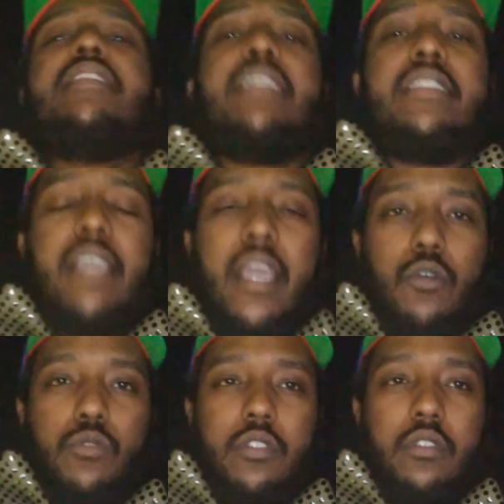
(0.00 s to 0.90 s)

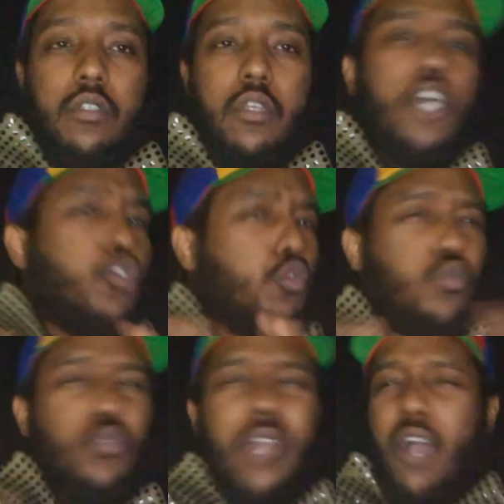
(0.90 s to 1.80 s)
discount. So
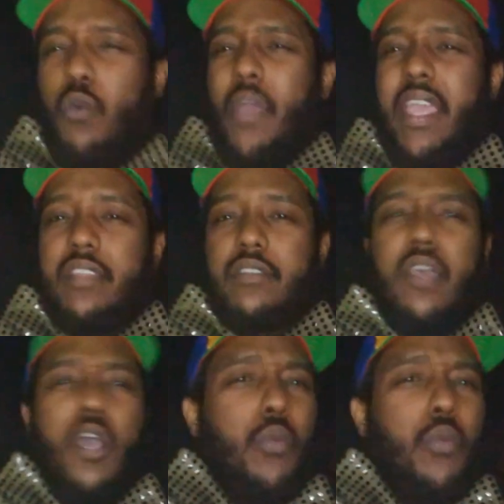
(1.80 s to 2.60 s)
do not wait.